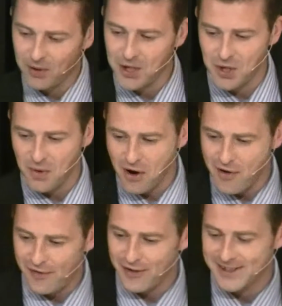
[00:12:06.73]
pulls you
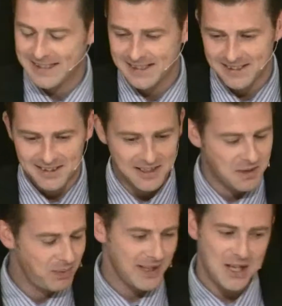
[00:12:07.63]
over, and
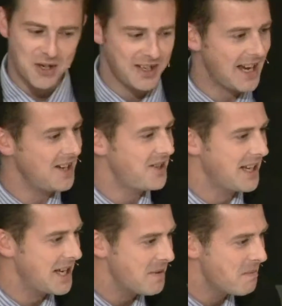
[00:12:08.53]
you plead your case to
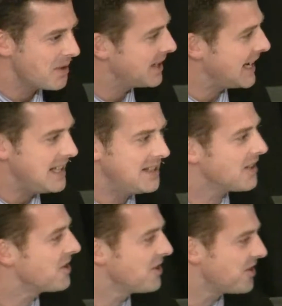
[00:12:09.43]
him, but he
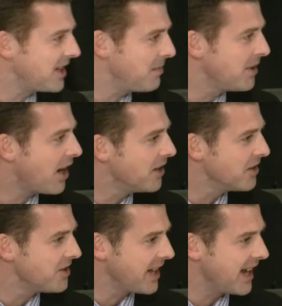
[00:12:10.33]
doesn't seem to
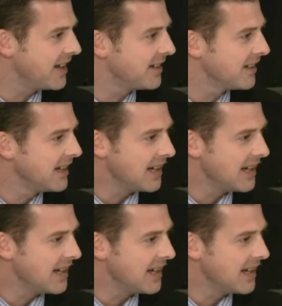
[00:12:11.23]
understand